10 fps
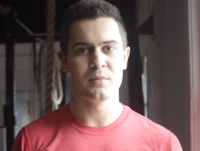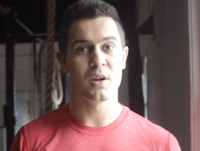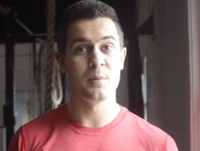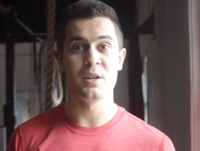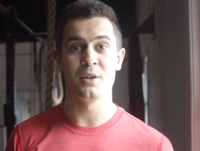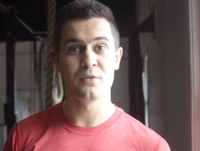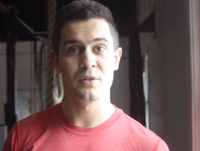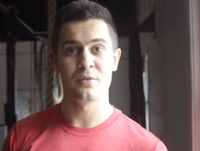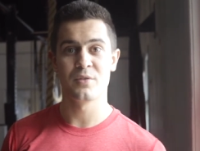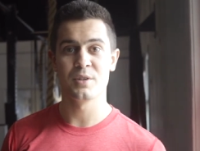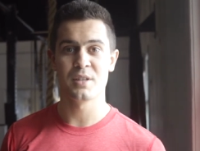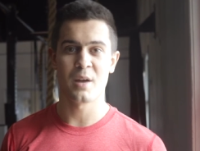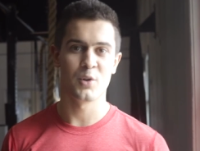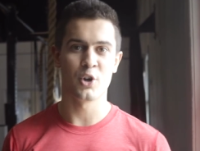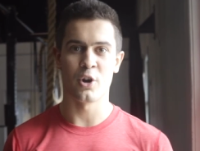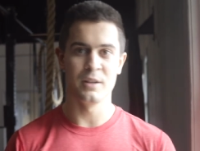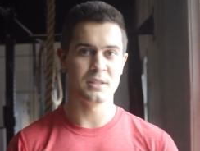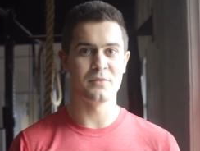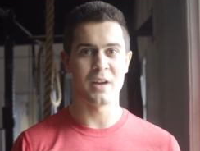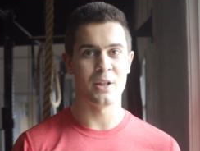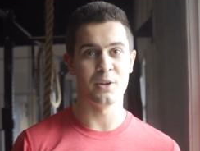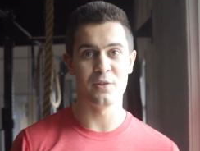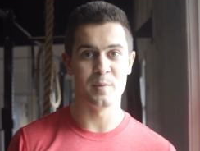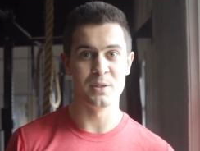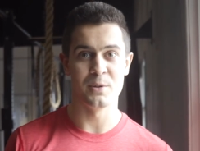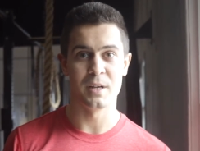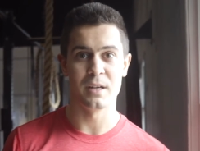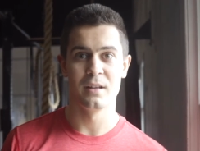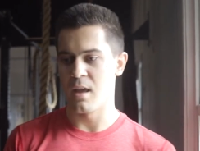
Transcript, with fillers: come in here for the first time, regardless of how long you've been doing it,